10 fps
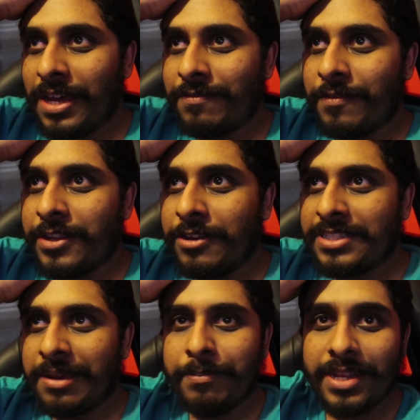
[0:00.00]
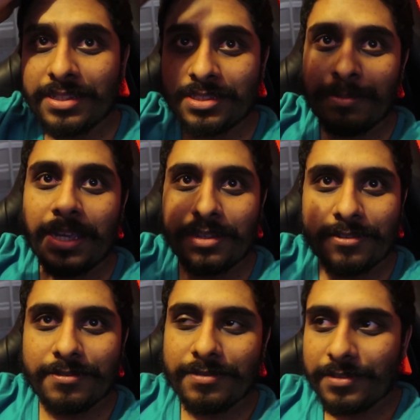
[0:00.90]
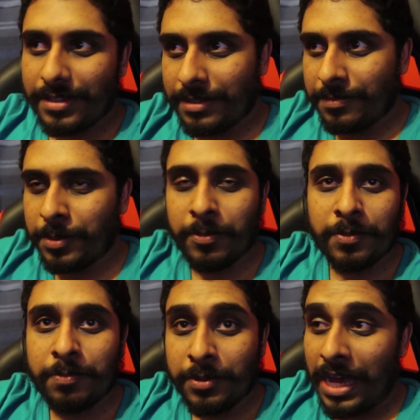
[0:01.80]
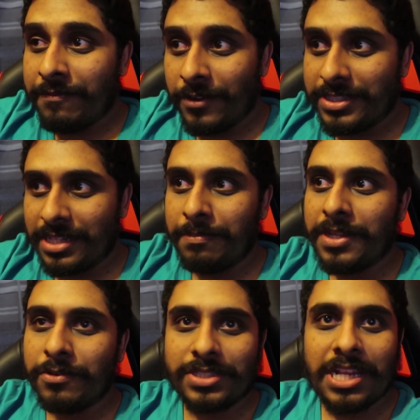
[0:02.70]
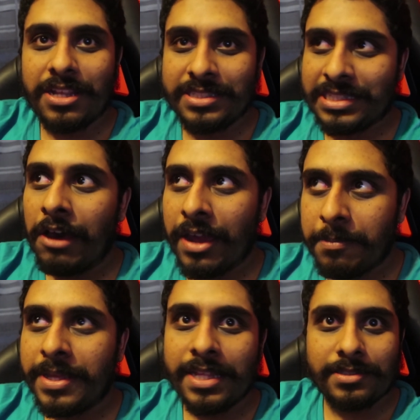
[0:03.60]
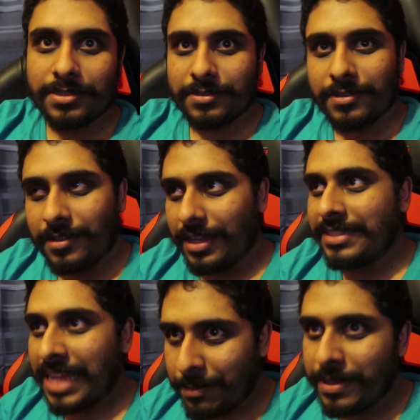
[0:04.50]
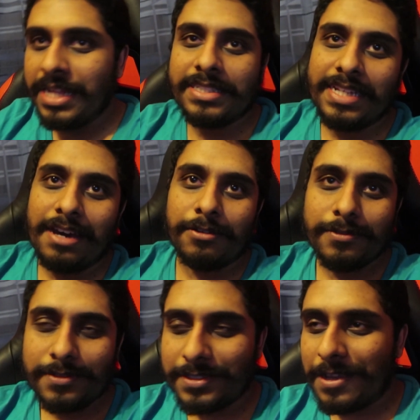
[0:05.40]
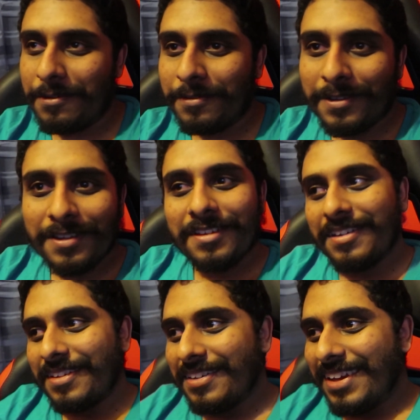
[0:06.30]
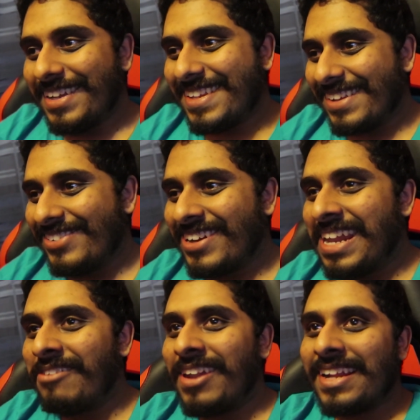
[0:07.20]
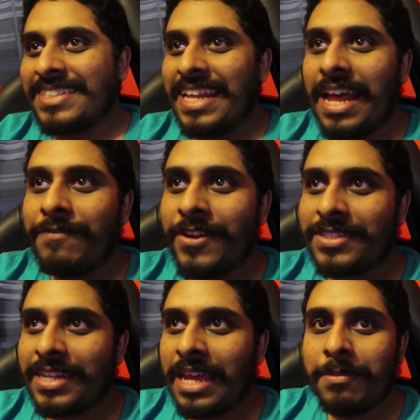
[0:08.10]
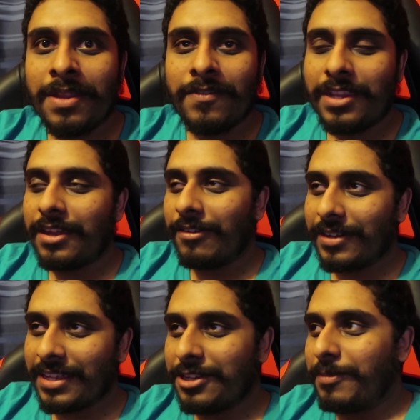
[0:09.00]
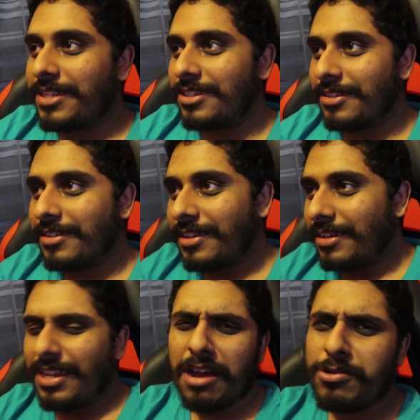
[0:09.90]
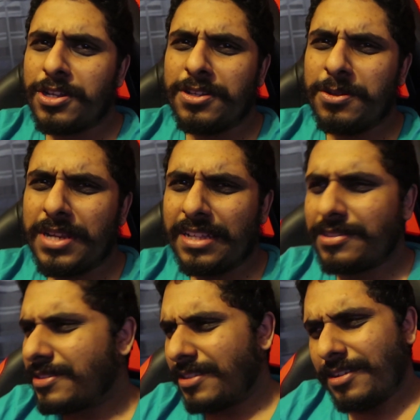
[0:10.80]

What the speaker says: have a video 10 minutes to make put adverts in the middle. It's now 8 minutes. It's 8 minutes now. So you could have like 10 adverts in an 8 minute video. Can you imagine? I wouldn't do that.